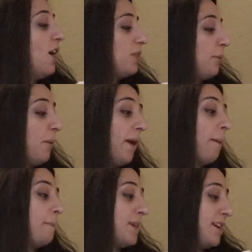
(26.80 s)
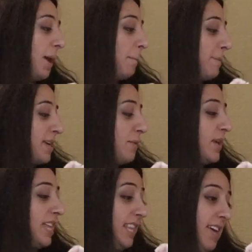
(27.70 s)
the way me and
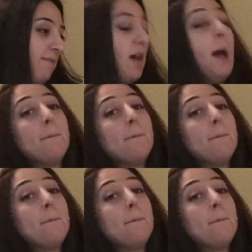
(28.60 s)
Peewee live.